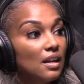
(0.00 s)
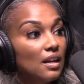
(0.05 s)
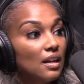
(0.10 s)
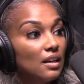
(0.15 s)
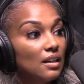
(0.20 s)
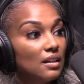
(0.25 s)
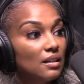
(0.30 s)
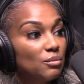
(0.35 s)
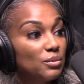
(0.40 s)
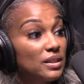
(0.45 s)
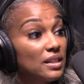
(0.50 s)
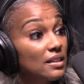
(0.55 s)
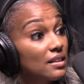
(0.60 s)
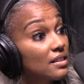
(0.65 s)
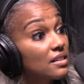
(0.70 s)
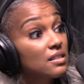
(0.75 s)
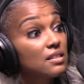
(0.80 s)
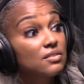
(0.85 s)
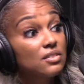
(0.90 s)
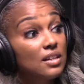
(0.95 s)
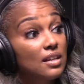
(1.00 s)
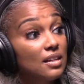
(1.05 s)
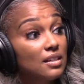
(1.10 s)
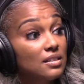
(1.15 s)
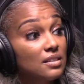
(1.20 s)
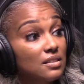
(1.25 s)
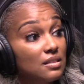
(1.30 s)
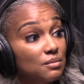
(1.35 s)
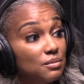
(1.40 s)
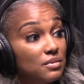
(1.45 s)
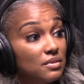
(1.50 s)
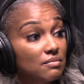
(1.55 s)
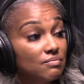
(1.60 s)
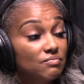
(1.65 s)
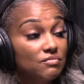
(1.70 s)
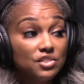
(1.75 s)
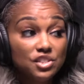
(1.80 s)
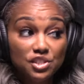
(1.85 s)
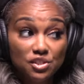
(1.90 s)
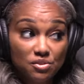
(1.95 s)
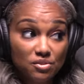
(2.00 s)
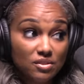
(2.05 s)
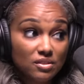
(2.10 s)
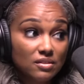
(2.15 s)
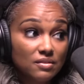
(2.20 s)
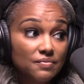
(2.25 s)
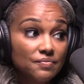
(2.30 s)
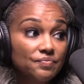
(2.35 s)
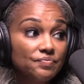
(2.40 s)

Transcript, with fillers: uh, with a list of scholarships, general.